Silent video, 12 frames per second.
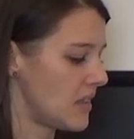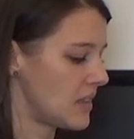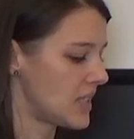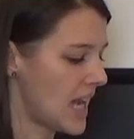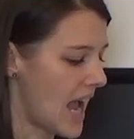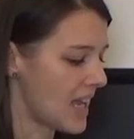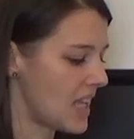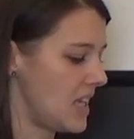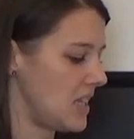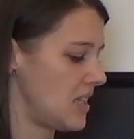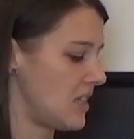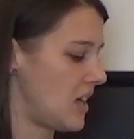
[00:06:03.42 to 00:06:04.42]

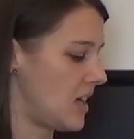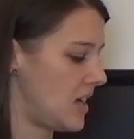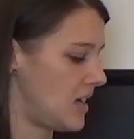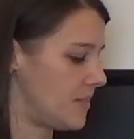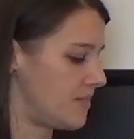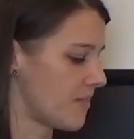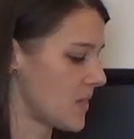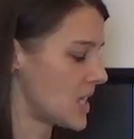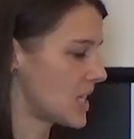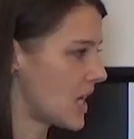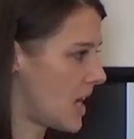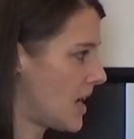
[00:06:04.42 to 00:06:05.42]
stacking
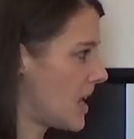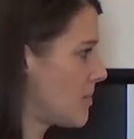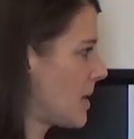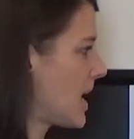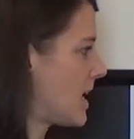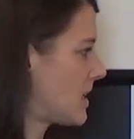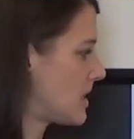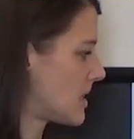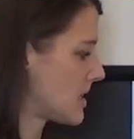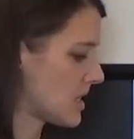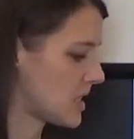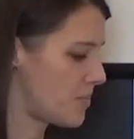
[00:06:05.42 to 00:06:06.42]
time
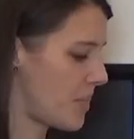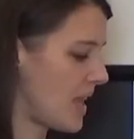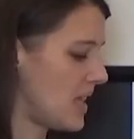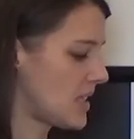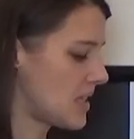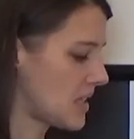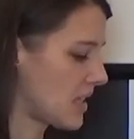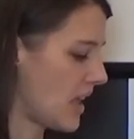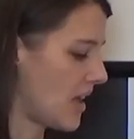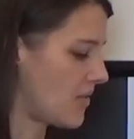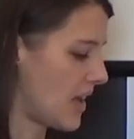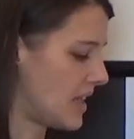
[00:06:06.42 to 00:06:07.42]
and space
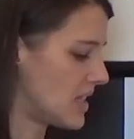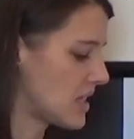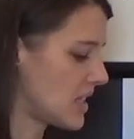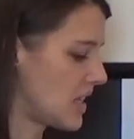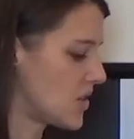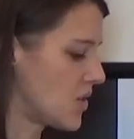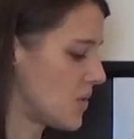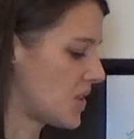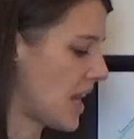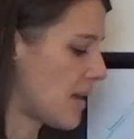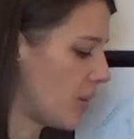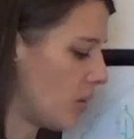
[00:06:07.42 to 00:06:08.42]
events into
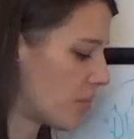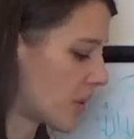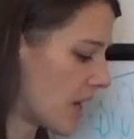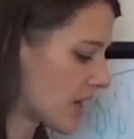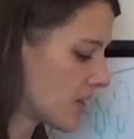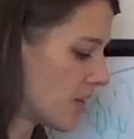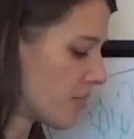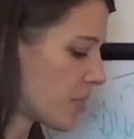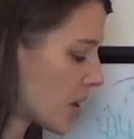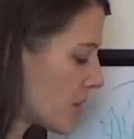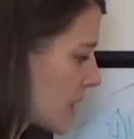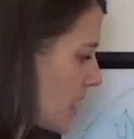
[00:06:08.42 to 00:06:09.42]
stable, productive
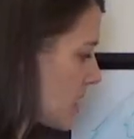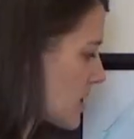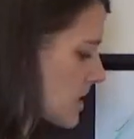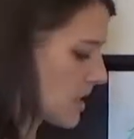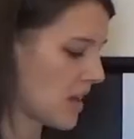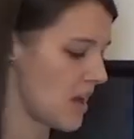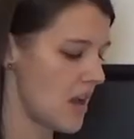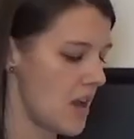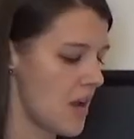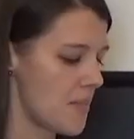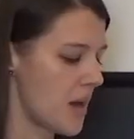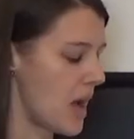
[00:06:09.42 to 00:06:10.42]
permanence
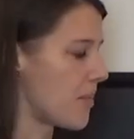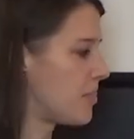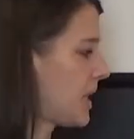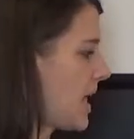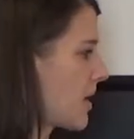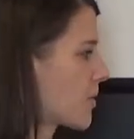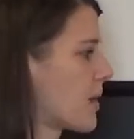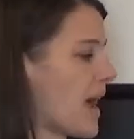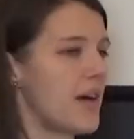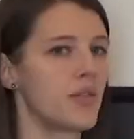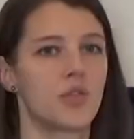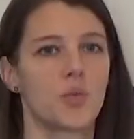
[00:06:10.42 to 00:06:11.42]
by playing
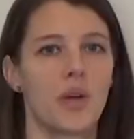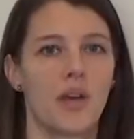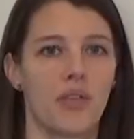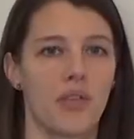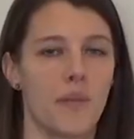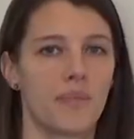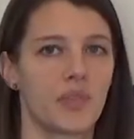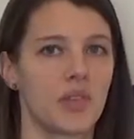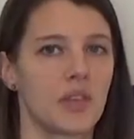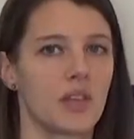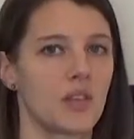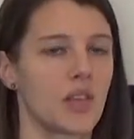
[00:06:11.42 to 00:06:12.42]
around with
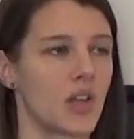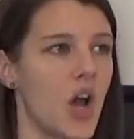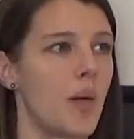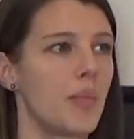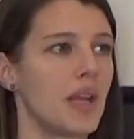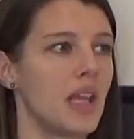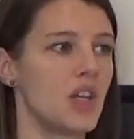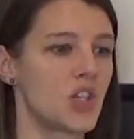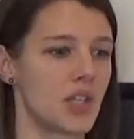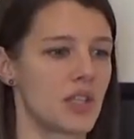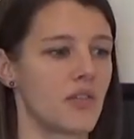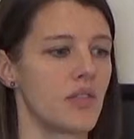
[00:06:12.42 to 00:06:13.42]
the
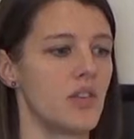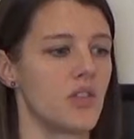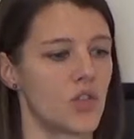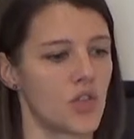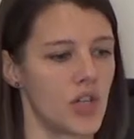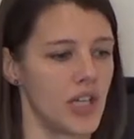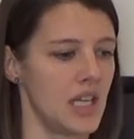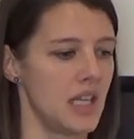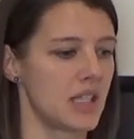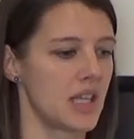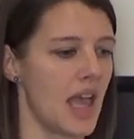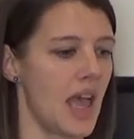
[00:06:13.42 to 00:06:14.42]
combinations of these
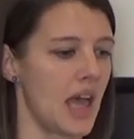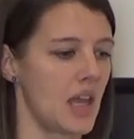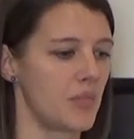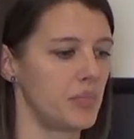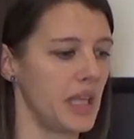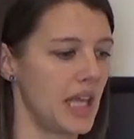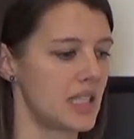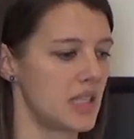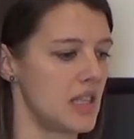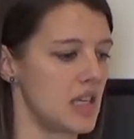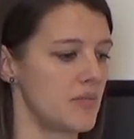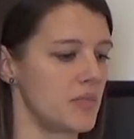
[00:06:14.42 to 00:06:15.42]
trees and
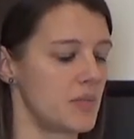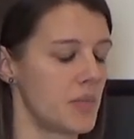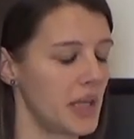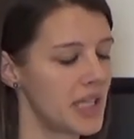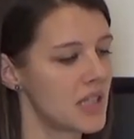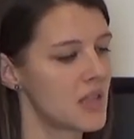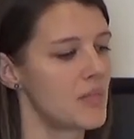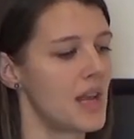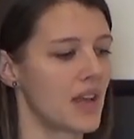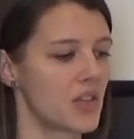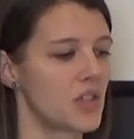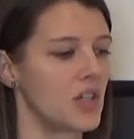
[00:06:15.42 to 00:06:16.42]
placing them
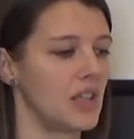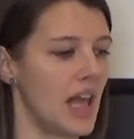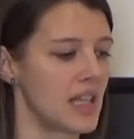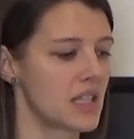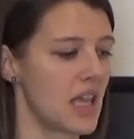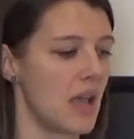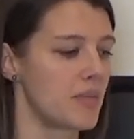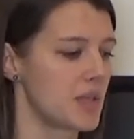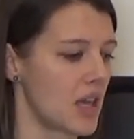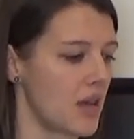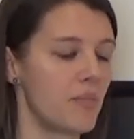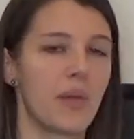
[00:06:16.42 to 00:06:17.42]
next to landscapes
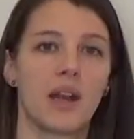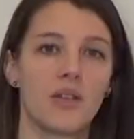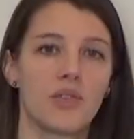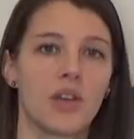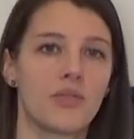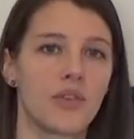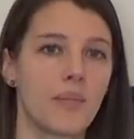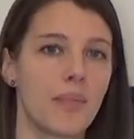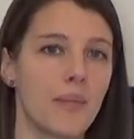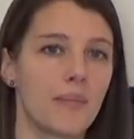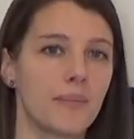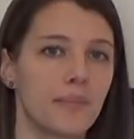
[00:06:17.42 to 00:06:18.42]
that can benefit from
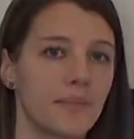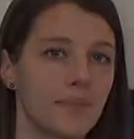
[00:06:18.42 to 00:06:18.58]
them.